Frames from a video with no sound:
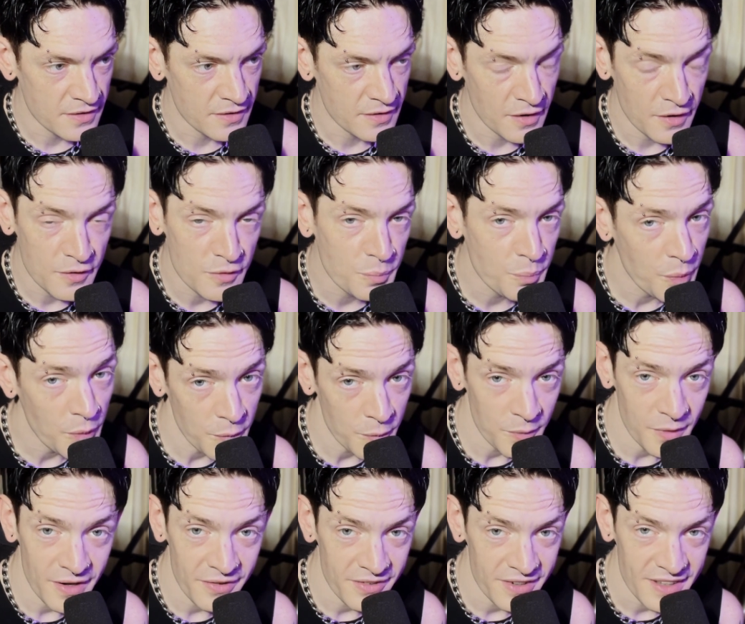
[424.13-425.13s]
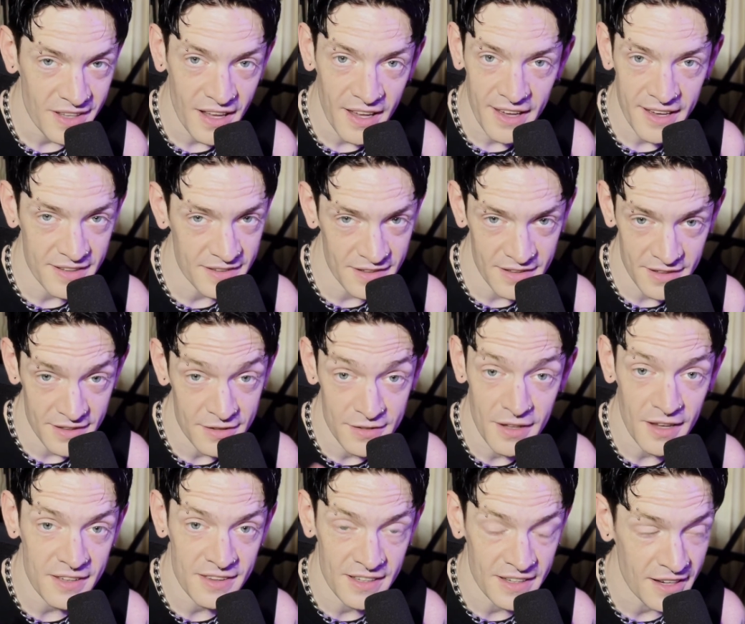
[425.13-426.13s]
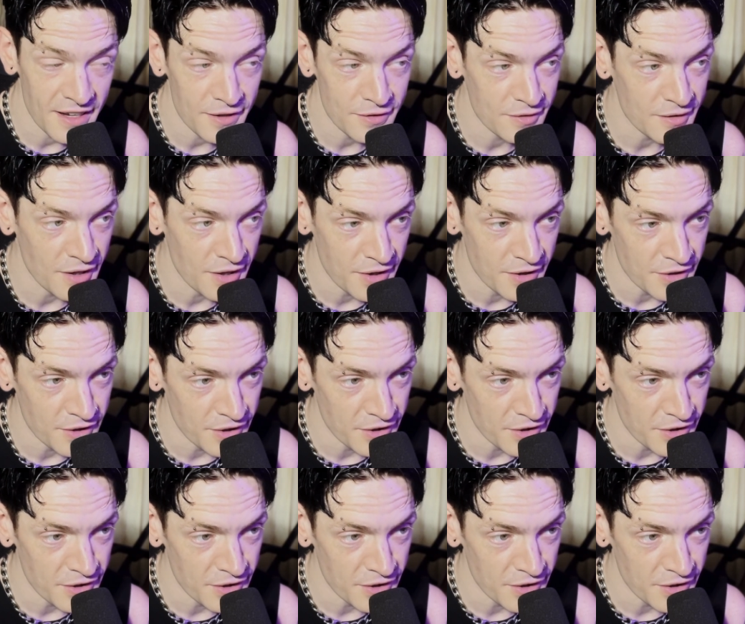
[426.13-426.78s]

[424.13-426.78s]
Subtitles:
So he's pulled there's nothing else going on.